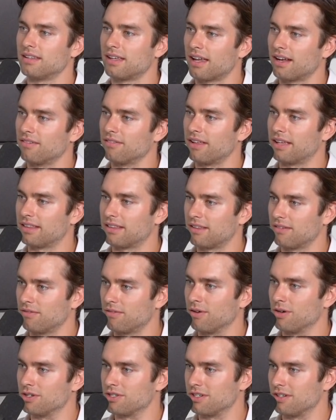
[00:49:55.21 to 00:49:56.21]
kind of like the
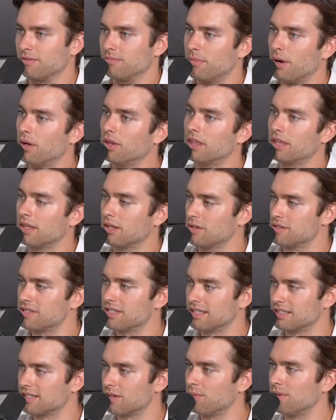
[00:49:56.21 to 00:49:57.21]
version of both of those
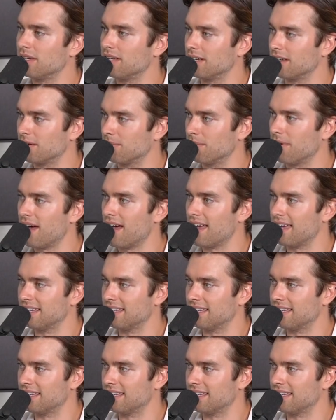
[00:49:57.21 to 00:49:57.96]
things that we can combine.